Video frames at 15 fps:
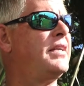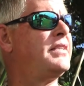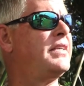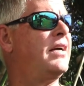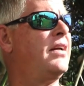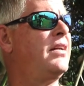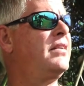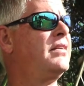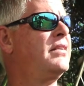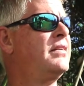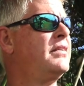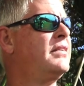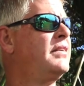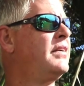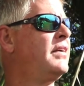Natal,
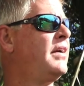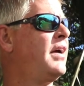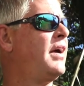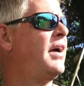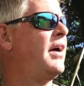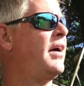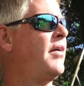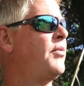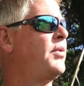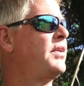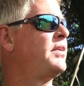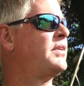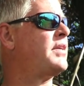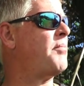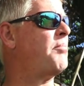with
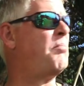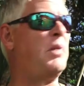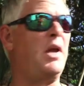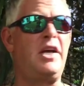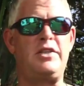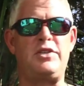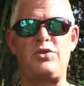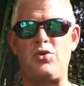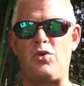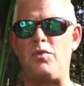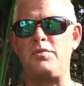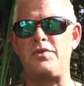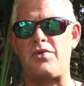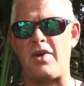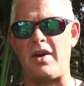some big
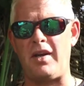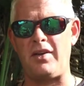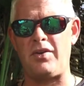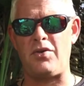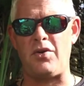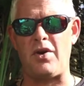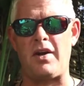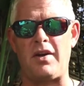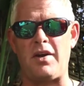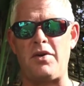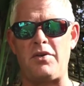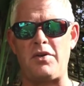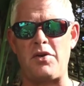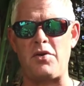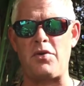storms running through. I
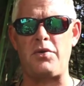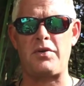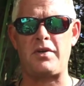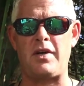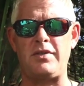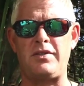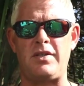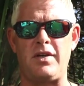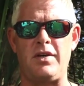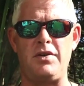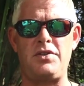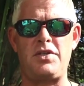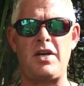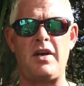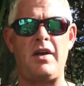know in the North Coast, St.
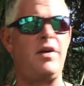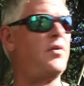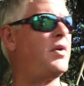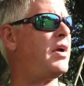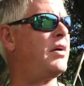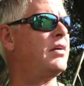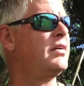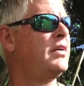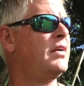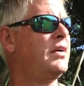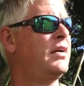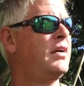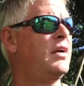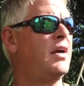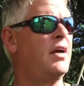Lucia area,
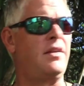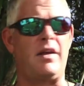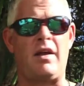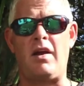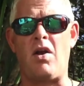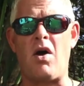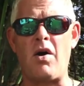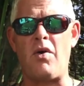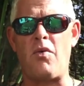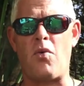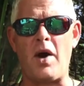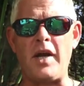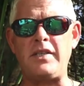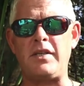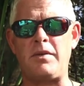the
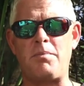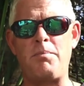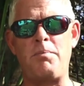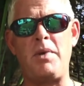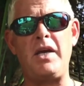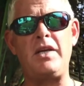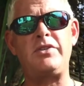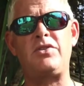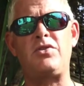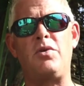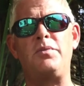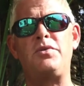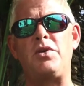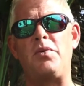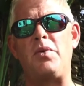long-awaited big
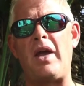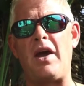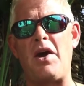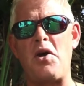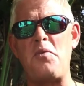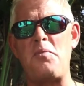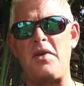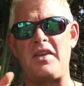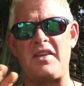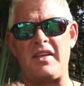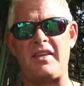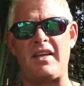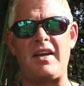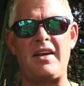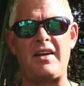storm, so we're hoping
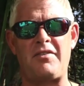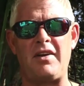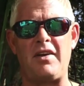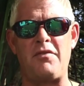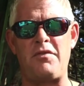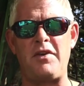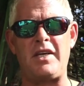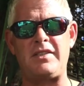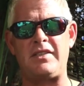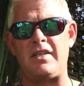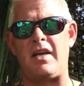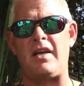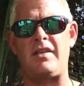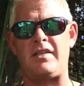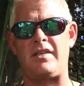that that affects
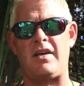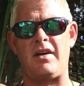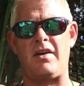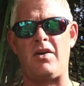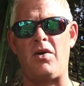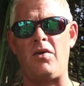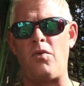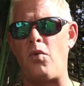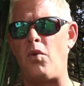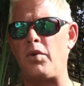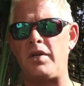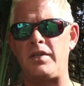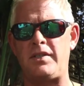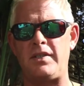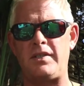that whole
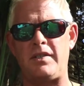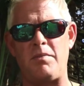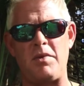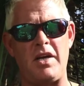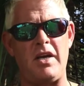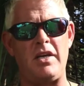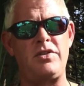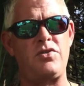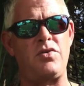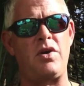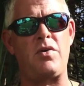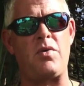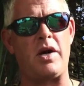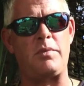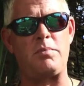water system and
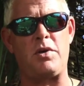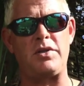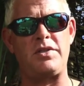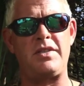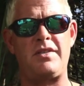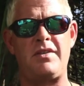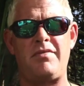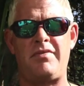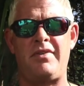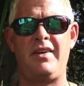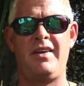estuary quite positive.